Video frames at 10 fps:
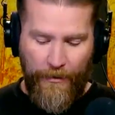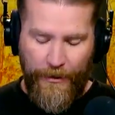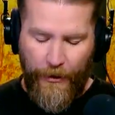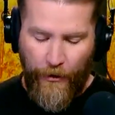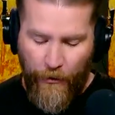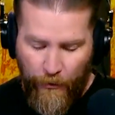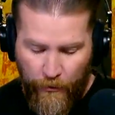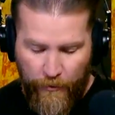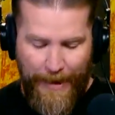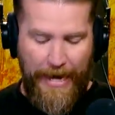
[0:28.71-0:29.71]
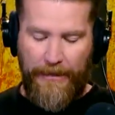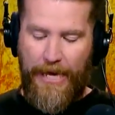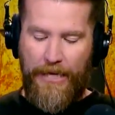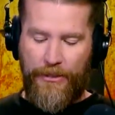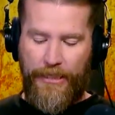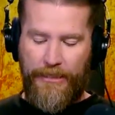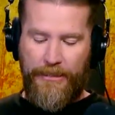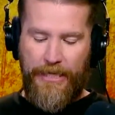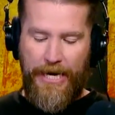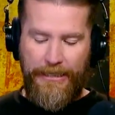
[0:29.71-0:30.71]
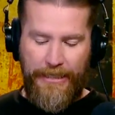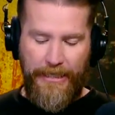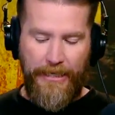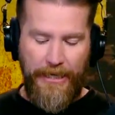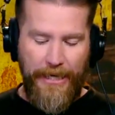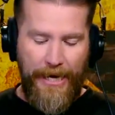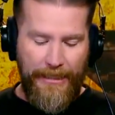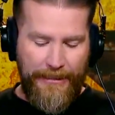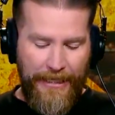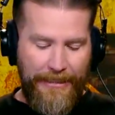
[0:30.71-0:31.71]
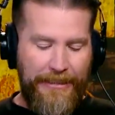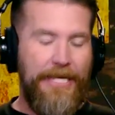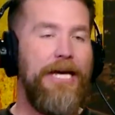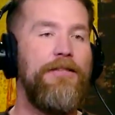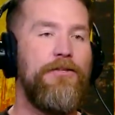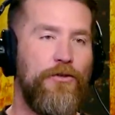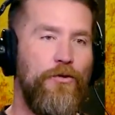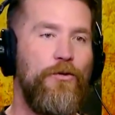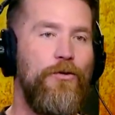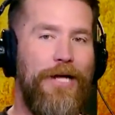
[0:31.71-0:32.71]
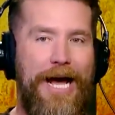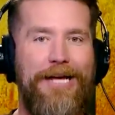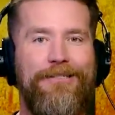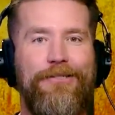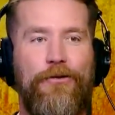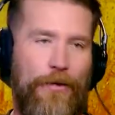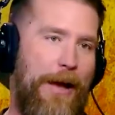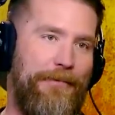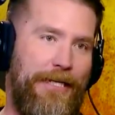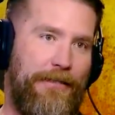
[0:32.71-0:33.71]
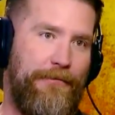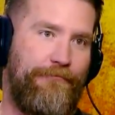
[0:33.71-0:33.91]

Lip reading: was a huge backlash against the idea, and since then, the school has scrapped it.